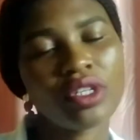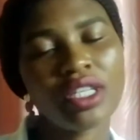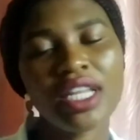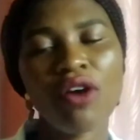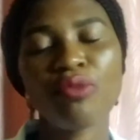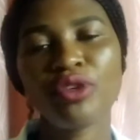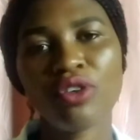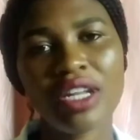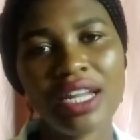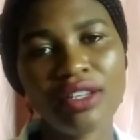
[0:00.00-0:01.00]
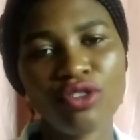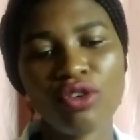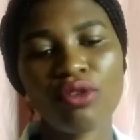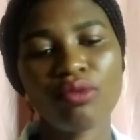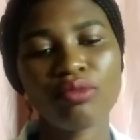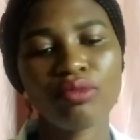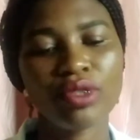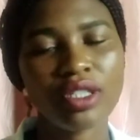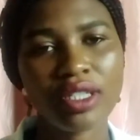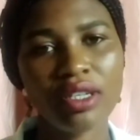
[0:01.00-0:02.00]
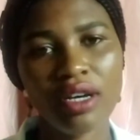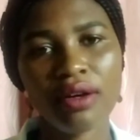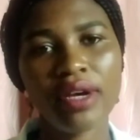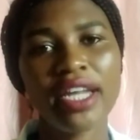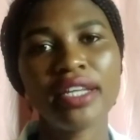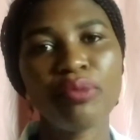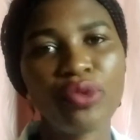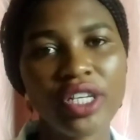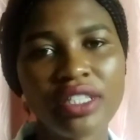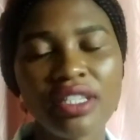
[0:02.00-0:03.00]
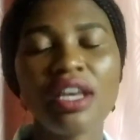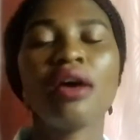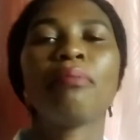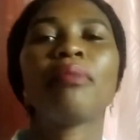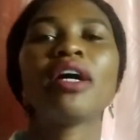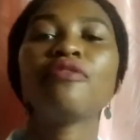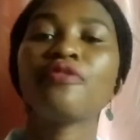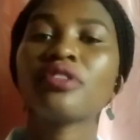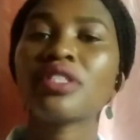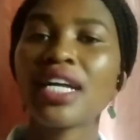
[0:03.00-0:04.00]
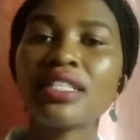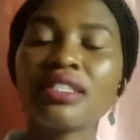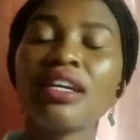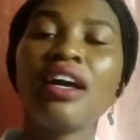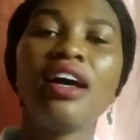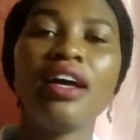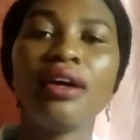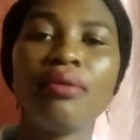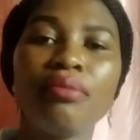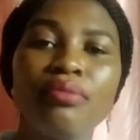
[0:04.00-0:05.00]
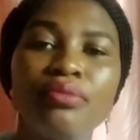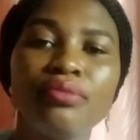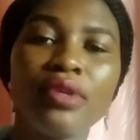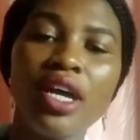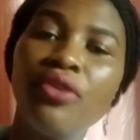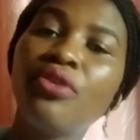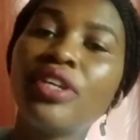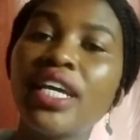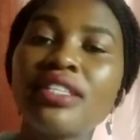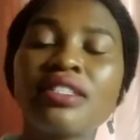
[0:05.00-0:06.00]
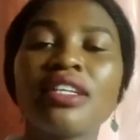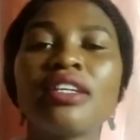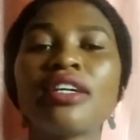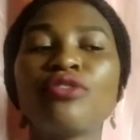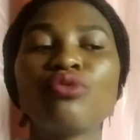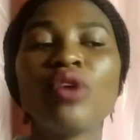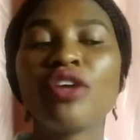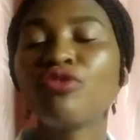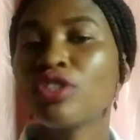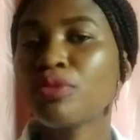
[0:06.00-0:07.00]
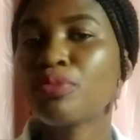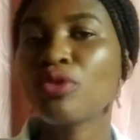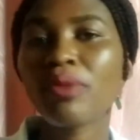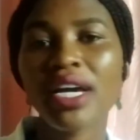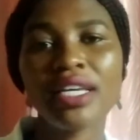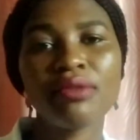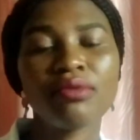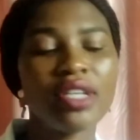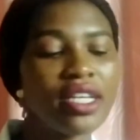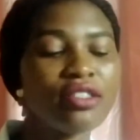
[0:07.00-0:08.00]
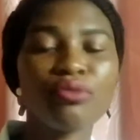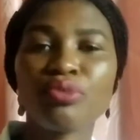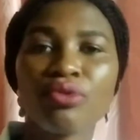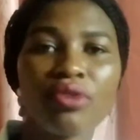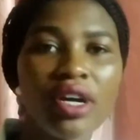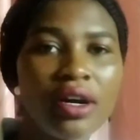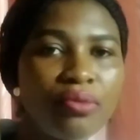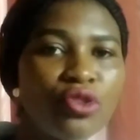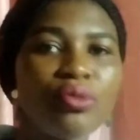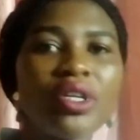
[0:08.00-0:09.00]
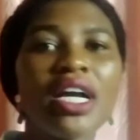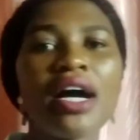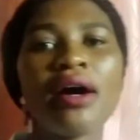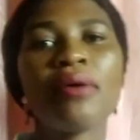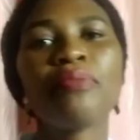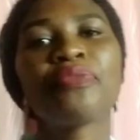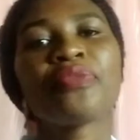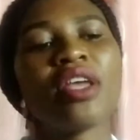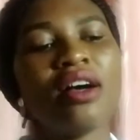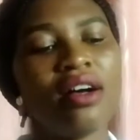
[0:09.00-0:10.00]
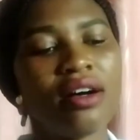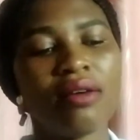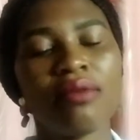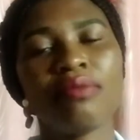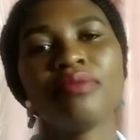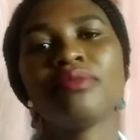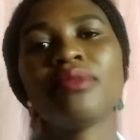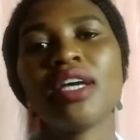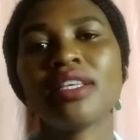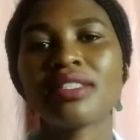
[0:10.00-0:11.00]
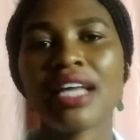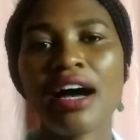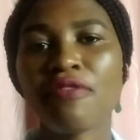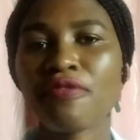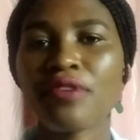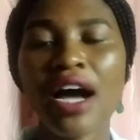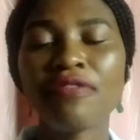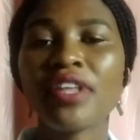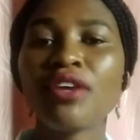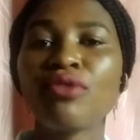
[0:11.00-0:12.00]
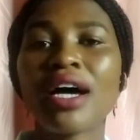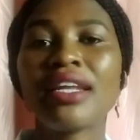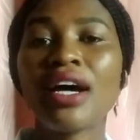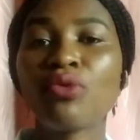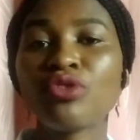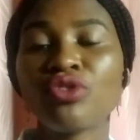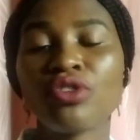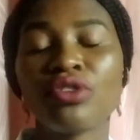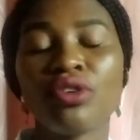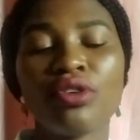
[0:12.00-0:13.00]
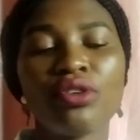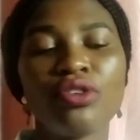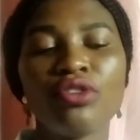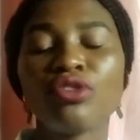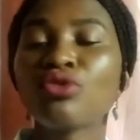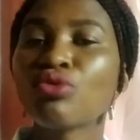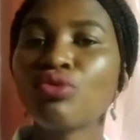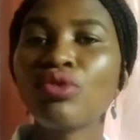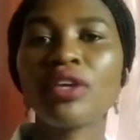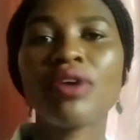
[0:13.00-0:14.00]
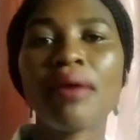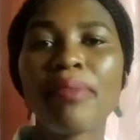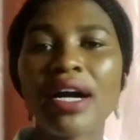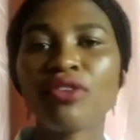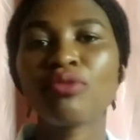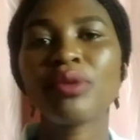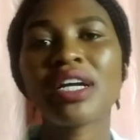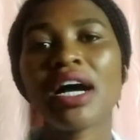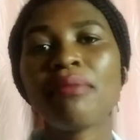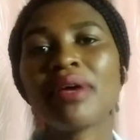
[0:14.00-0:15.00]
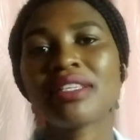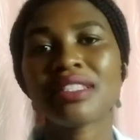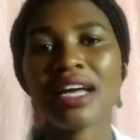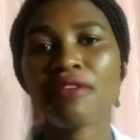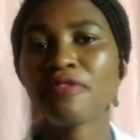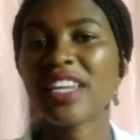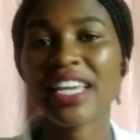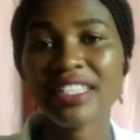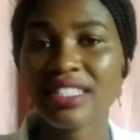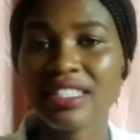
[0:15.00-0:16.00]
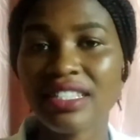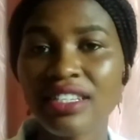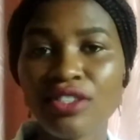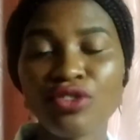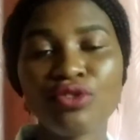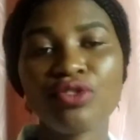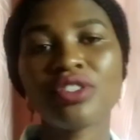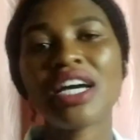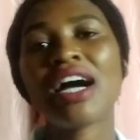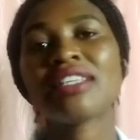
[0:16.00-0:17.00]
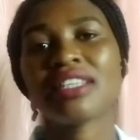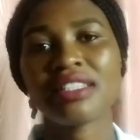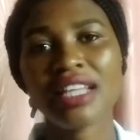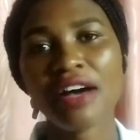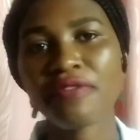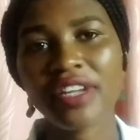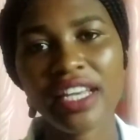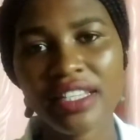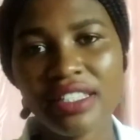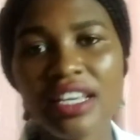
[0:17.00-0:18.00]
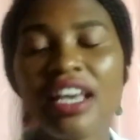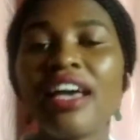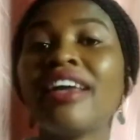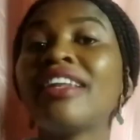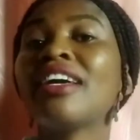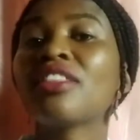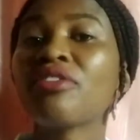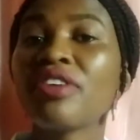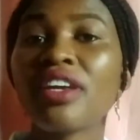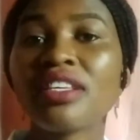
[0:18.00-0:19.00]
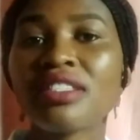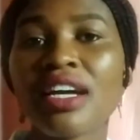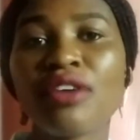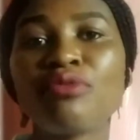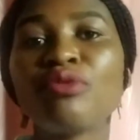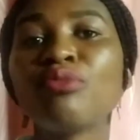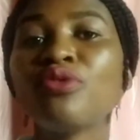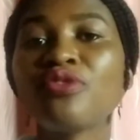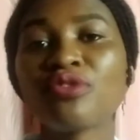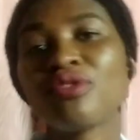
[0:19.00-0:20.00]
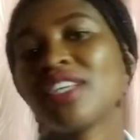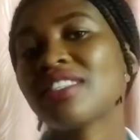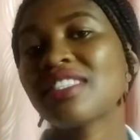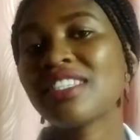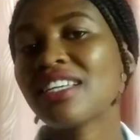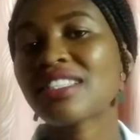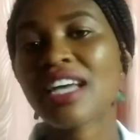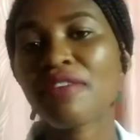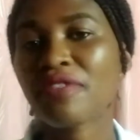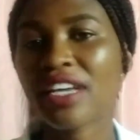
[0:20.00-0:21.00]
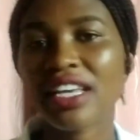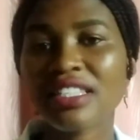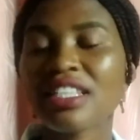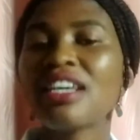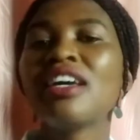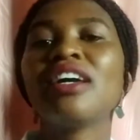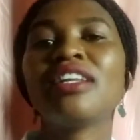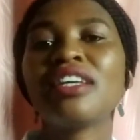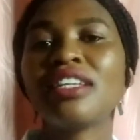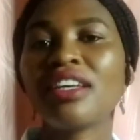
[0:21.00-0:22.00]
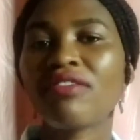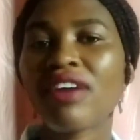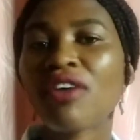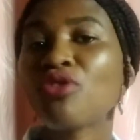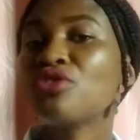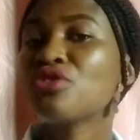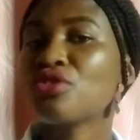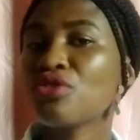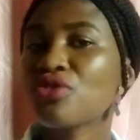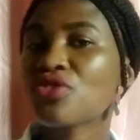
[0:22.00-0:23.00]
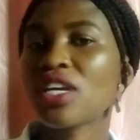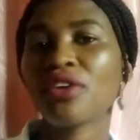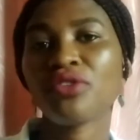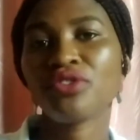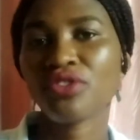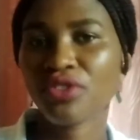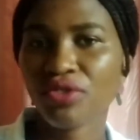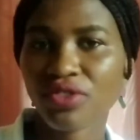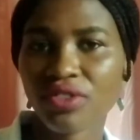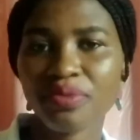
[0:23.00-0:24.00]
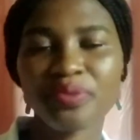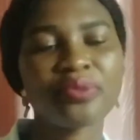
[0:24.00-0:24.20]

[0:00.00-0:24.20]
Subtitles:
That will be your ending point. But if you start enroll nursing and then you go and do diploma in nursing program, you become a staff. After you are done with your school and you are back, you become a staff nurse. So you start as a staff nurse, and then 3 years time you will move to a senior staff nurse, and then the rank continues and continues.